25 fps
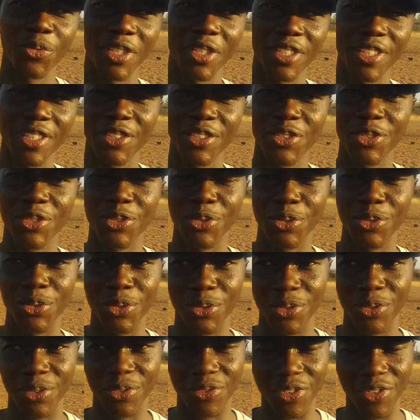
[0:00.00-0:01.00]
we need
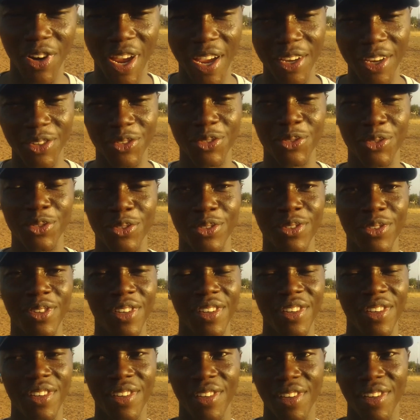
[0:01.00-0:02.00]
to try
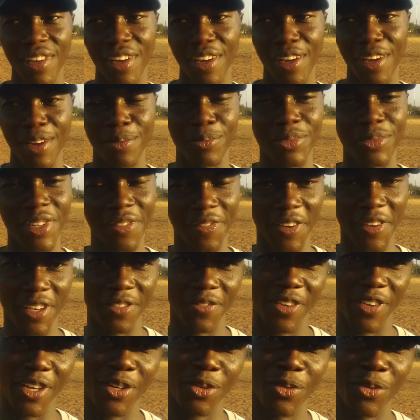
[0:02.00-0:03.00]
to
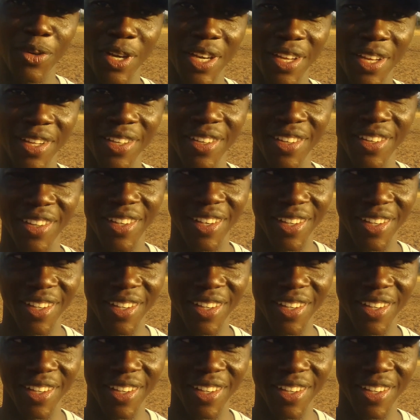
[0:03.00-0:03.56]
defend very well,